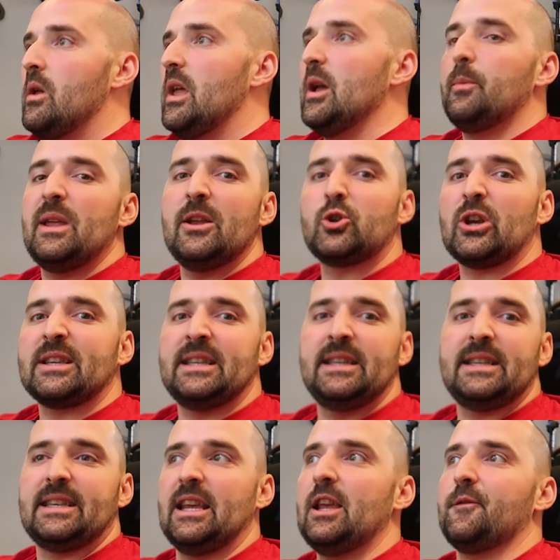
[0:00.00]
it'll be interesting to
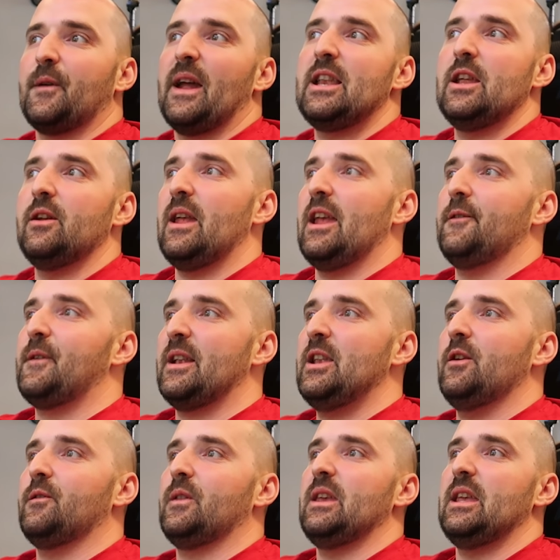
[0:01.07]
see if any if
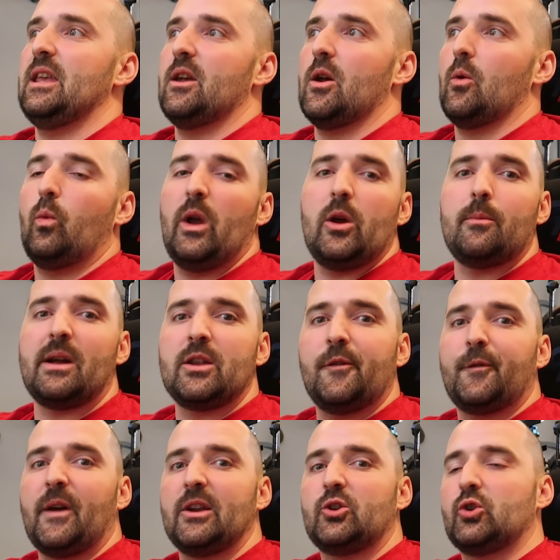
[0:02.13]
any of the uh, wheel
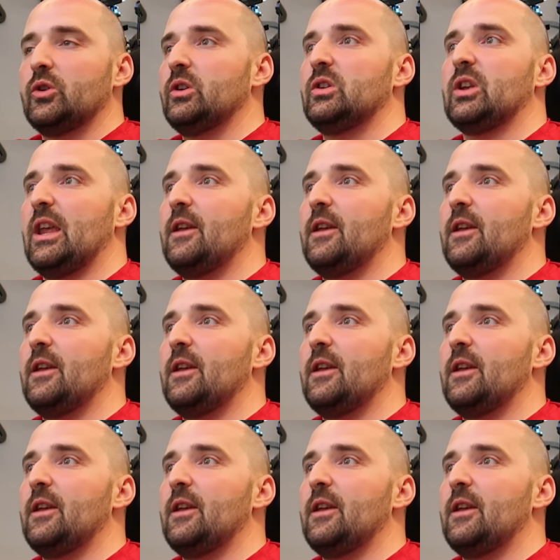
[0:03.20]
manufacturers,